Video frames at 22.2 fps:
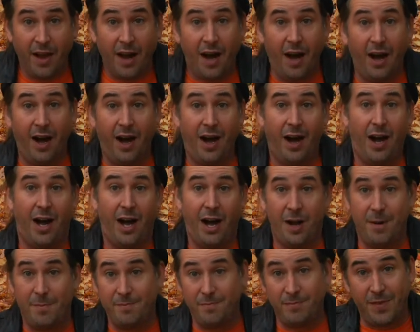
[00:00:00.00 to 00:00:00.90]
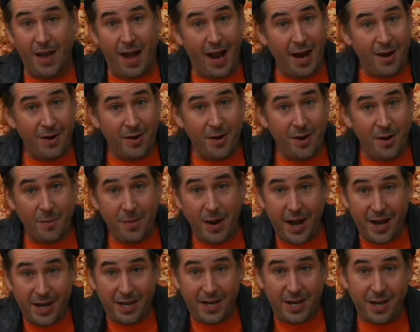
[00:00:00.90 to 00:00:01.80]
I don't know
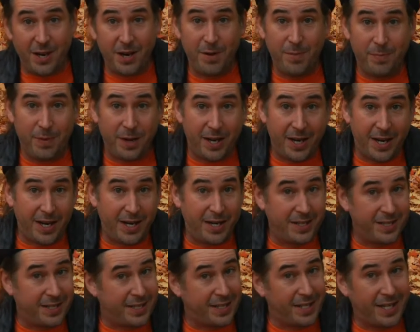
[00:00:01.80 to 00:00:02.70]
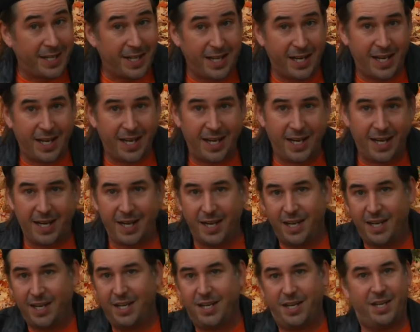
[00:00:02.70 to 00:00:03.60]
about you, but,
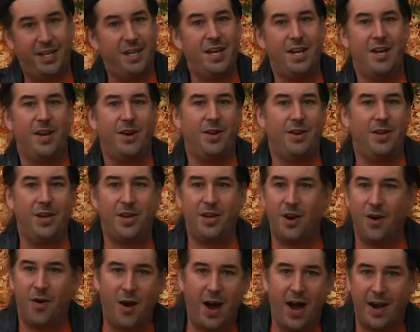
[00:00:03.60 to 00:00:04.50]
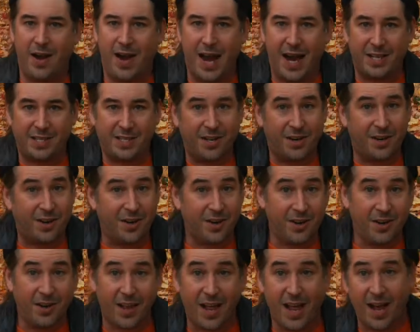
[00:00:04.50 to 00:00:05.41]
you know, you go out and ask a
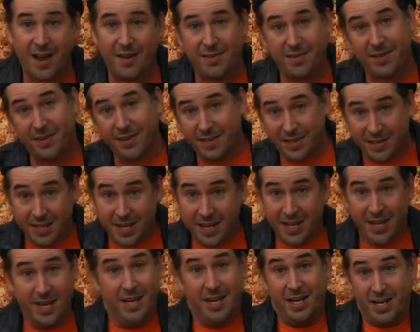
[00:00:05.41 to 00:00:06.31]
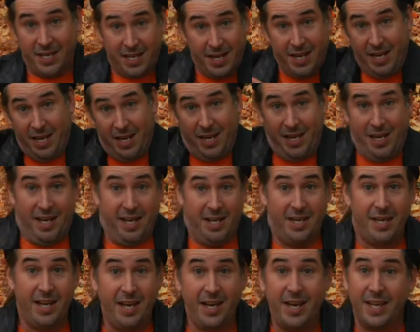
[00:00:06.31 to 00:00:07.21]
girl out and
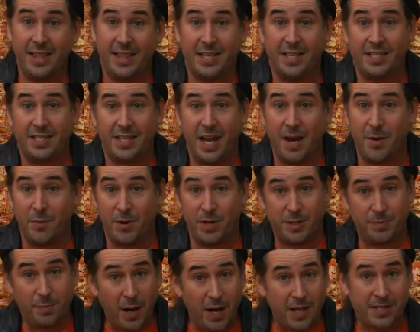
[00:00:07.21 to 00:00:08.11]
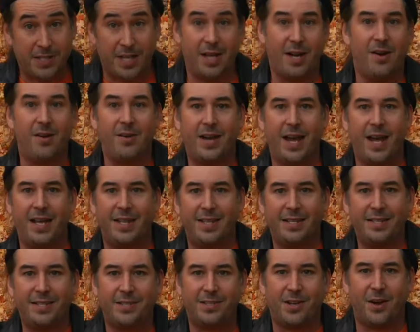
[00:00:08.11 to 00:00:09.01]
you get this same response, like, okay,
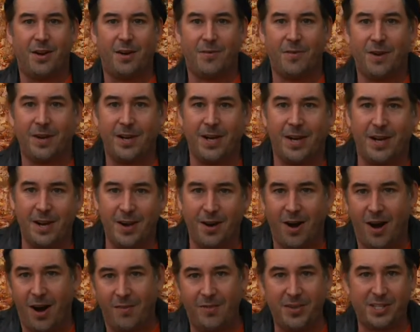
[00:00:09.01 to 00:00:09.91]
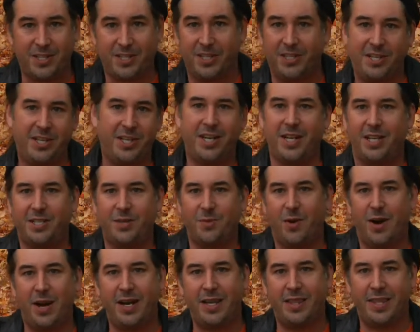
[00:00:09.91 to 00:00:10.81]
this is over. You know, obviously she
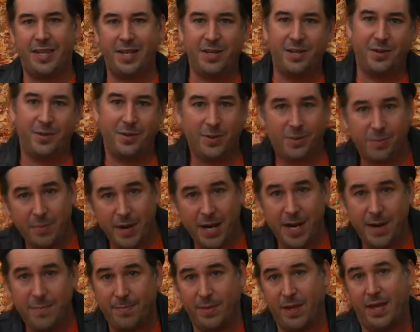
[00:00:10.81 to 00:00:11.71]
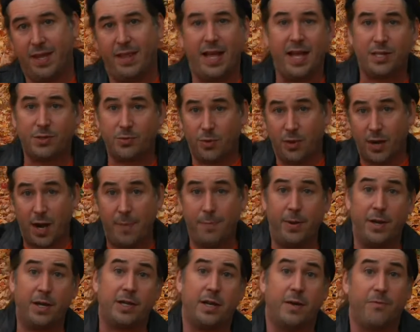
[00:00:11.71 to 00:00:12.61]
doesn't want anything to do with me. And that's what I
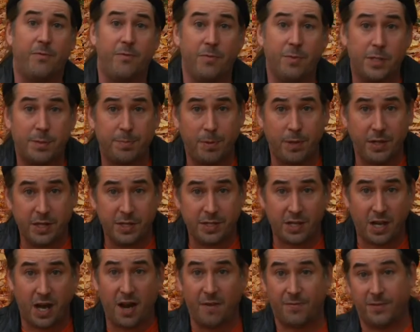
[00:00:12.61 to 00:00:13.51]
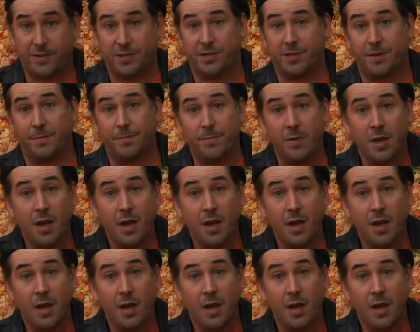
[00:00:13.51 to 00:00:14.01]
picked up from this police officer.